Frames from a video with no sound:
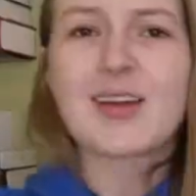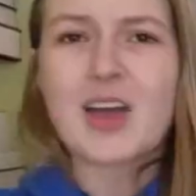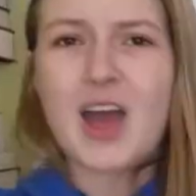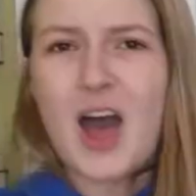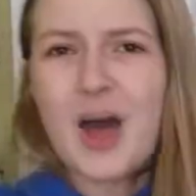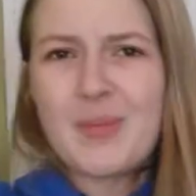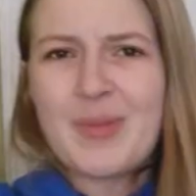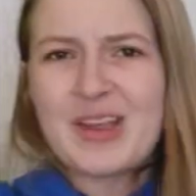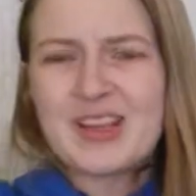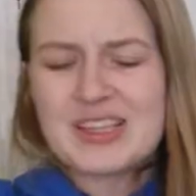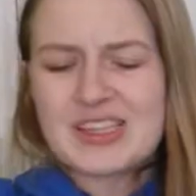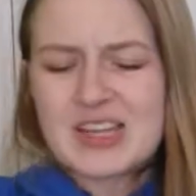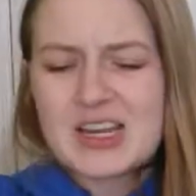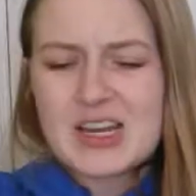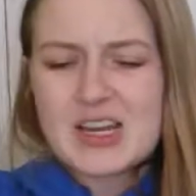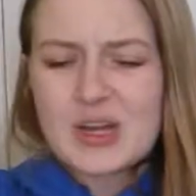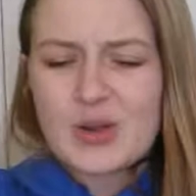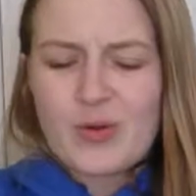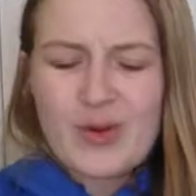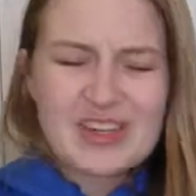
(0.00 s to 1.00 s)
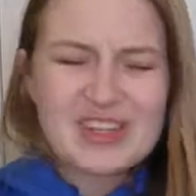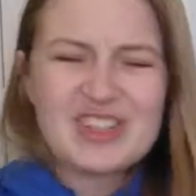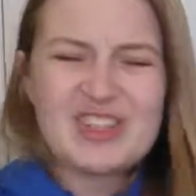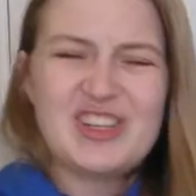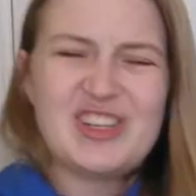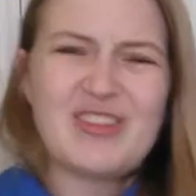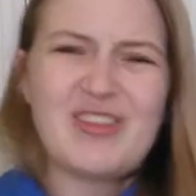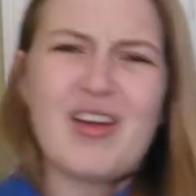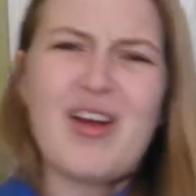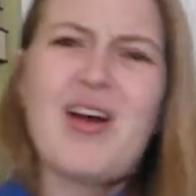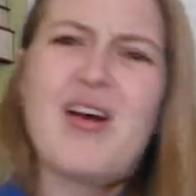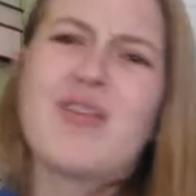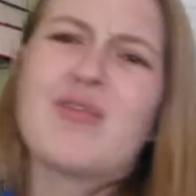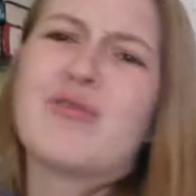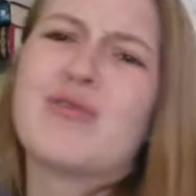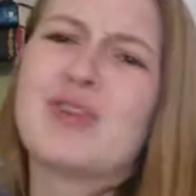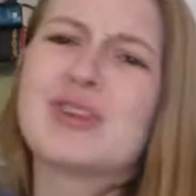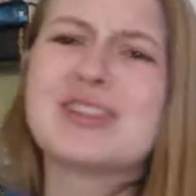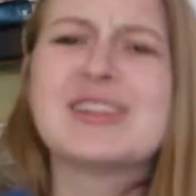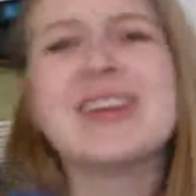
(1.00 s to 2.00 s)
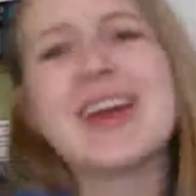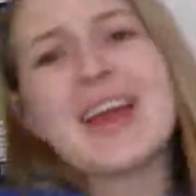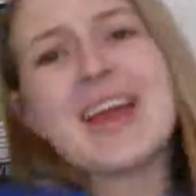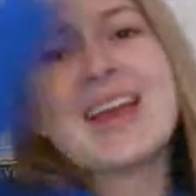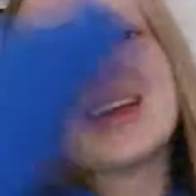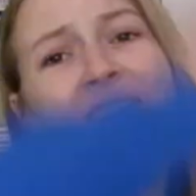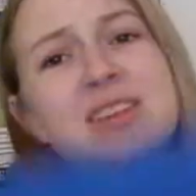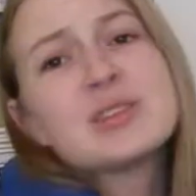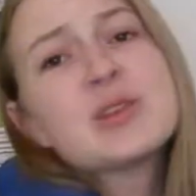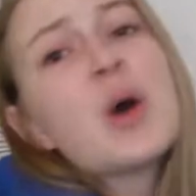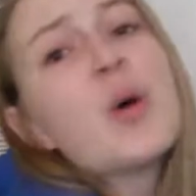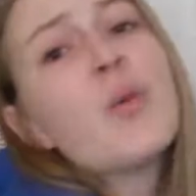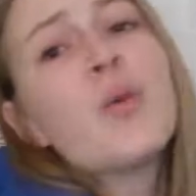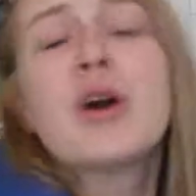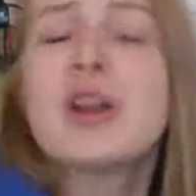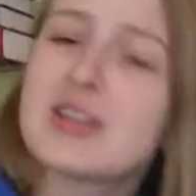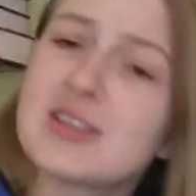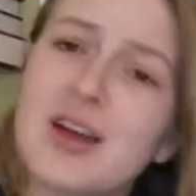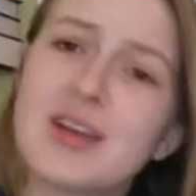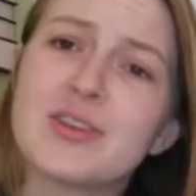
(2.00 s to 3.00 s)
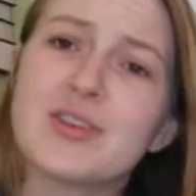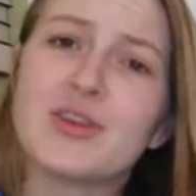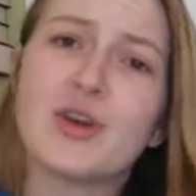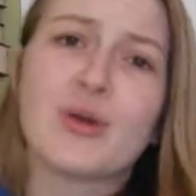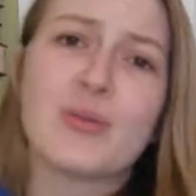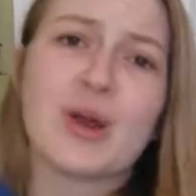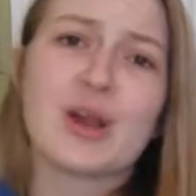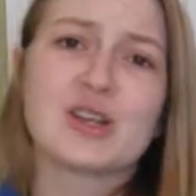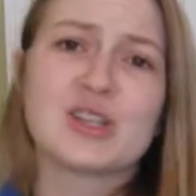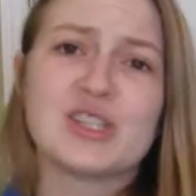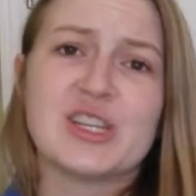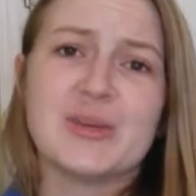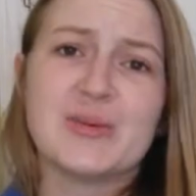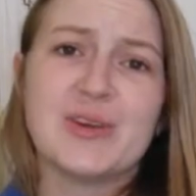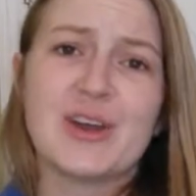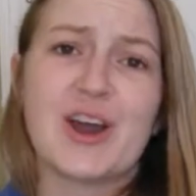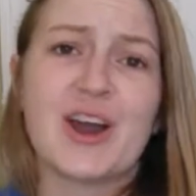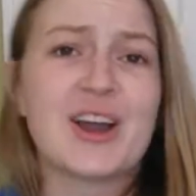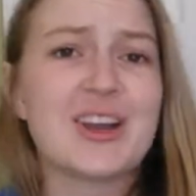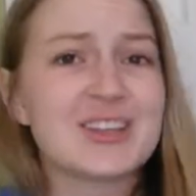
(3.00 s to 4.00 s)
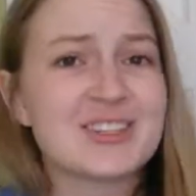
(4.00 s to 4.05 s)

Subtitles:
Comment question for today is, what is on your March TBR?